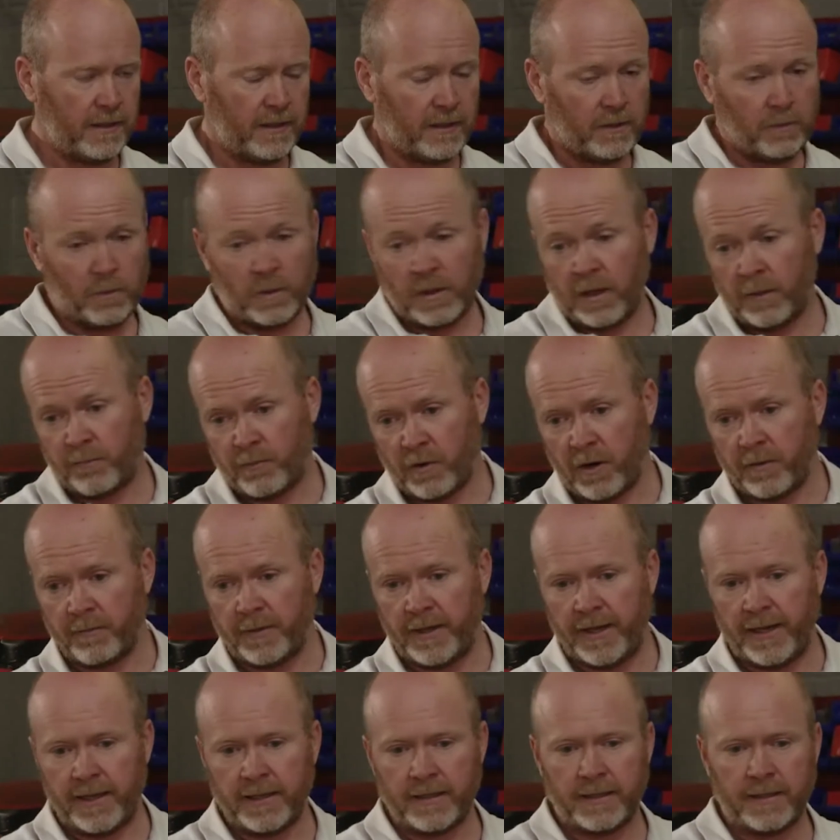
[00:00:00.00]
well, I broke my
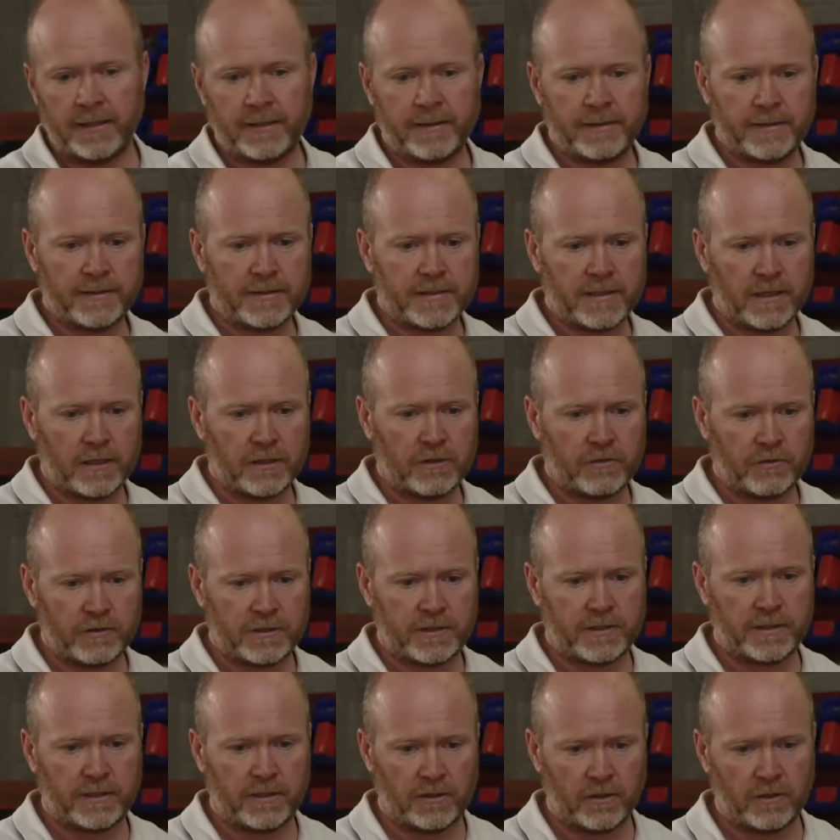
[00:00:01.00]
hand, so
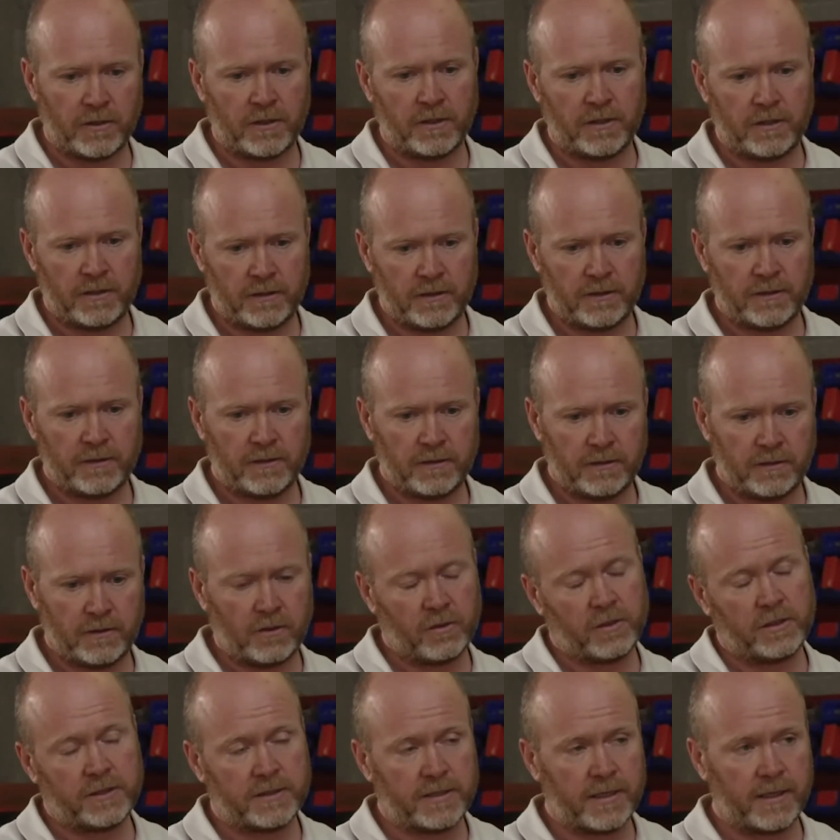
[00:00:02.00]
Christy got the
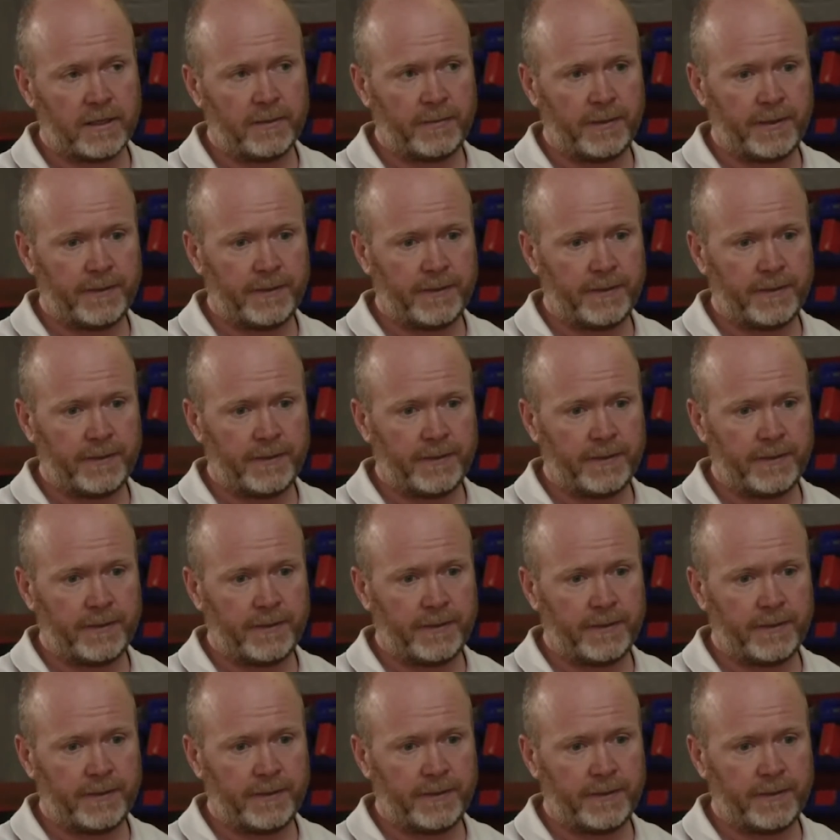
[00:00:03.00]
nod instead of me.